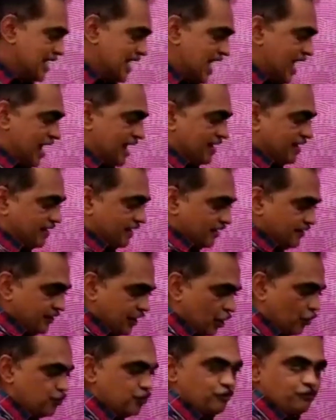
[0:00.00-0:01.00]
And
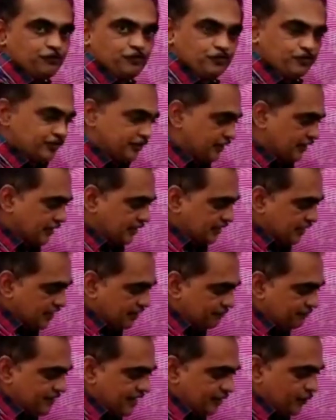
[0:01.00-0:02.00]
down if you see,
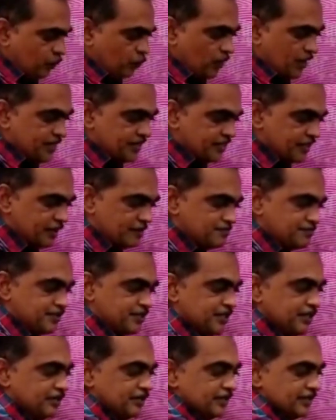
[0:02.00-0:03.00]
if that 1 comes
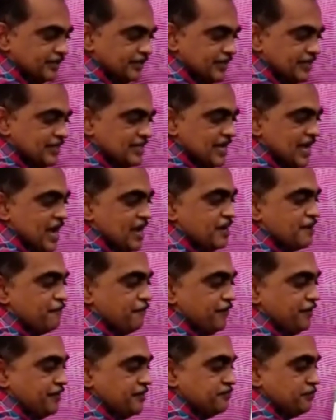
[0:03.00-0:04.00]
here and if
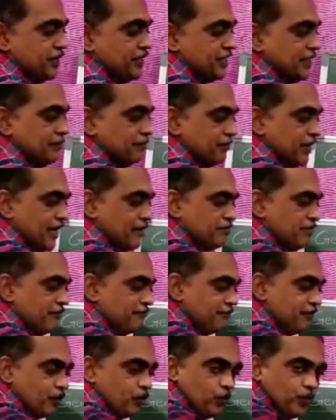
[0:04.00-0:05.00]
it is multiplied by
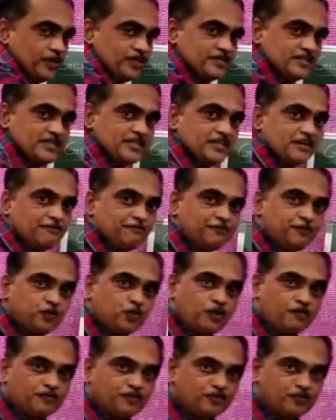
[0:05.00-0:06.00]
frequency f2
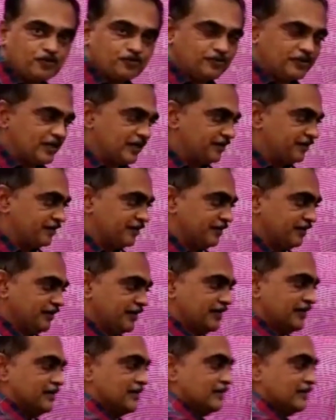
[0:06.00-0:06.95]
of this oscillator,